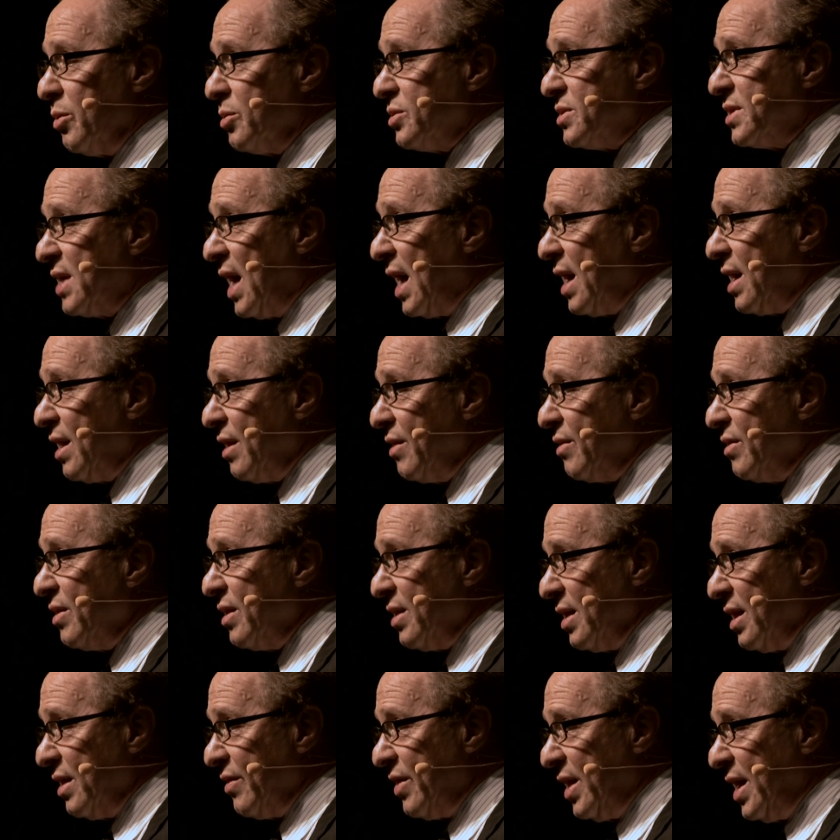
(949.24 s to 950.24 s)
it was not in
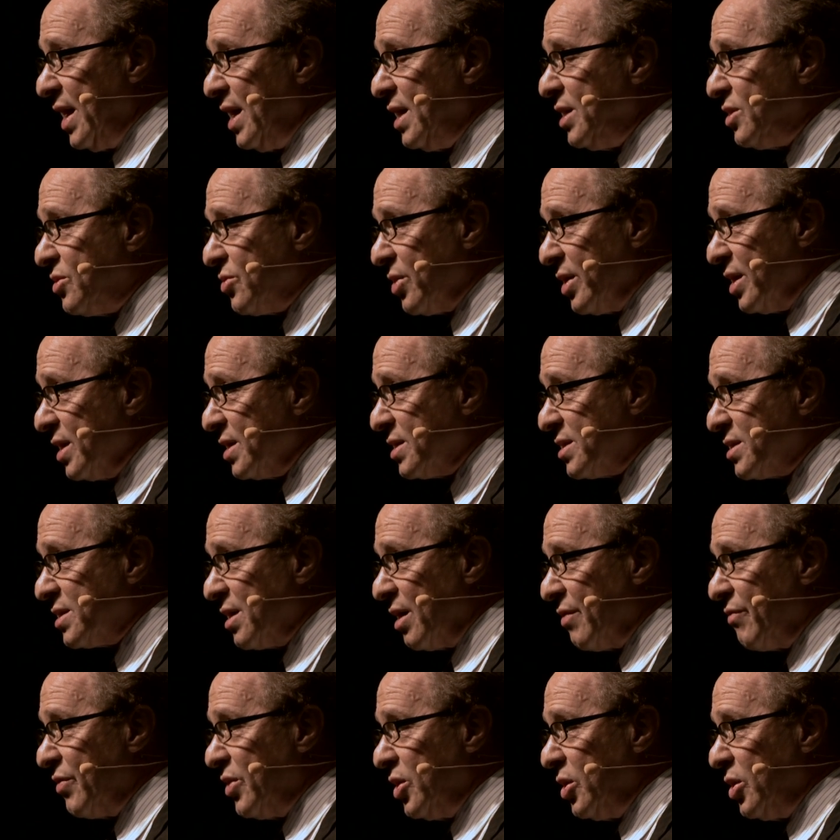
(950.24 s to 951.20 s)
the interest of